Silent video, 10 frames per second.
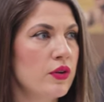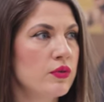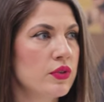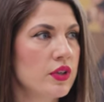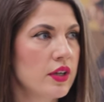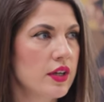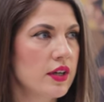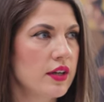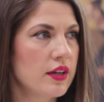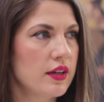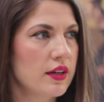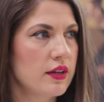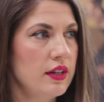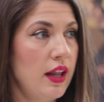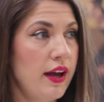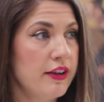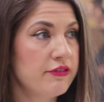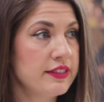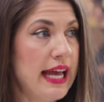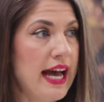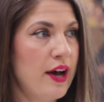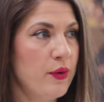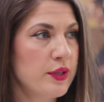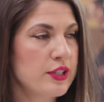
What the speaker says: own life now.